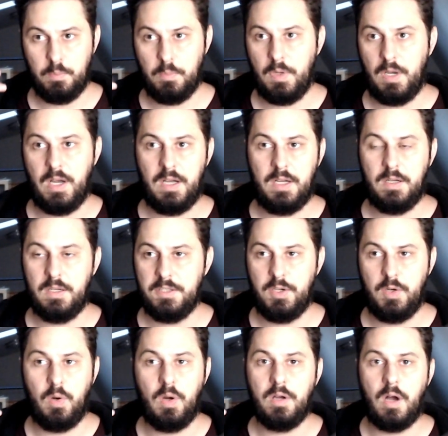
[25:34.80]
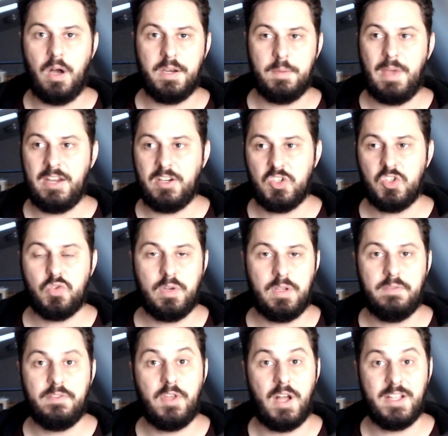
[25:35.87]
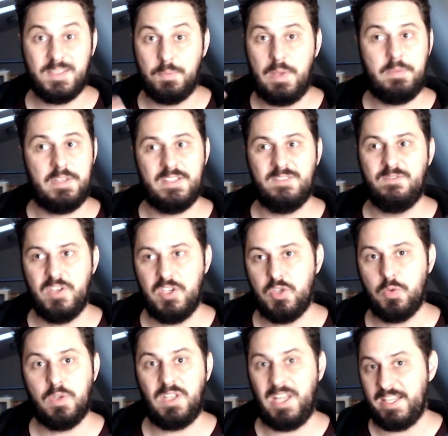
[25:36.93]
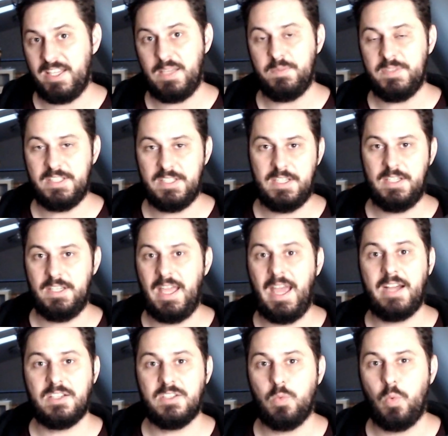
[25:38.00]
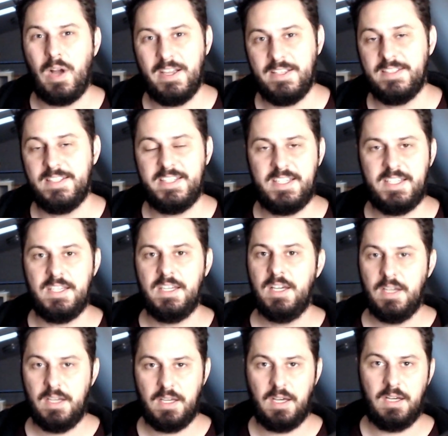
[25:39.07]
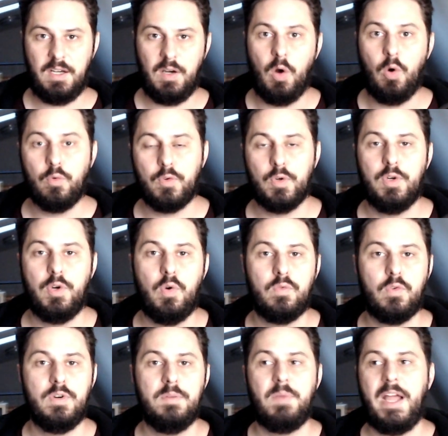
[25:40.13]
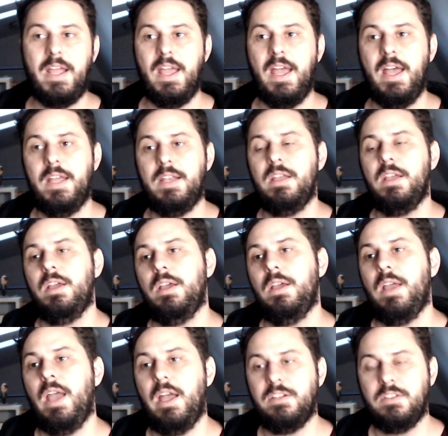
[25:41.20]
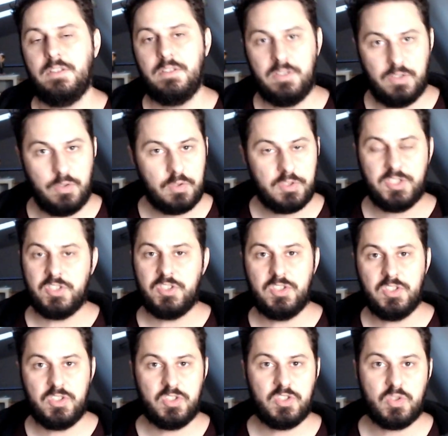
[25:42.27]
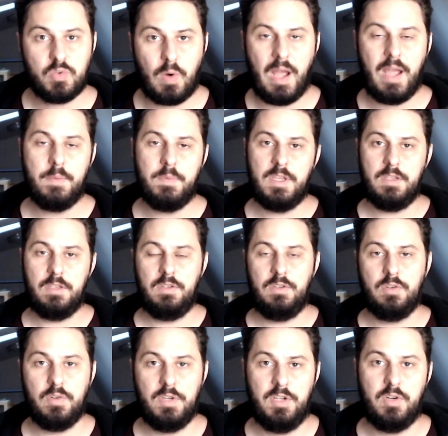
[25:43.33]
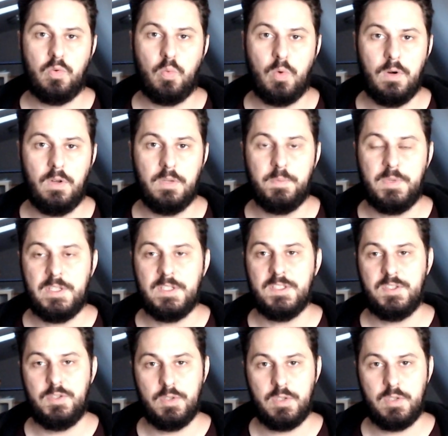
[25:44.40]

automatic string of thoughts. Maybe it's visual. I keep seeing X, Y, Z over and over in my head. And you're just describing your inner world, because